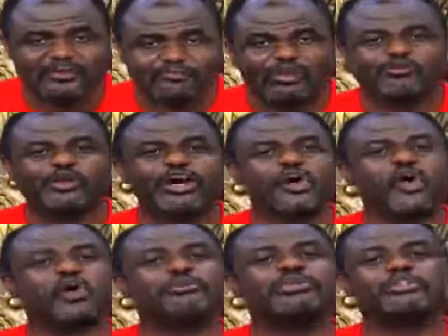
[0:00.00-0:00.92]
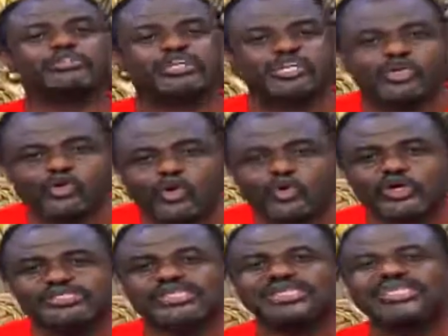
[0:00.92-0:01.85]
People are coming to the
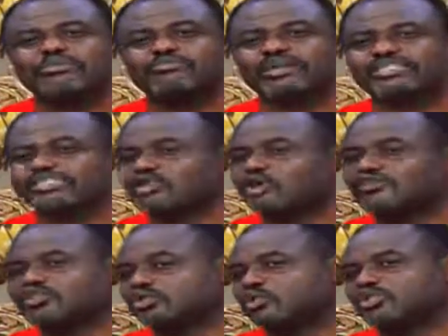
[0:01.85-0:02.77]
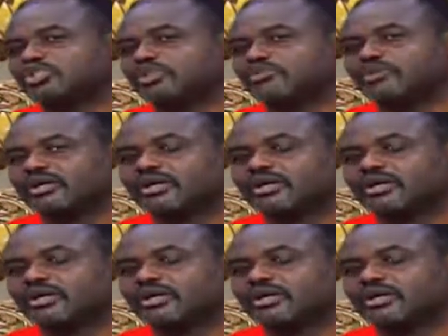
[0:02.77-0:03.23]
glorious liberty of sonship.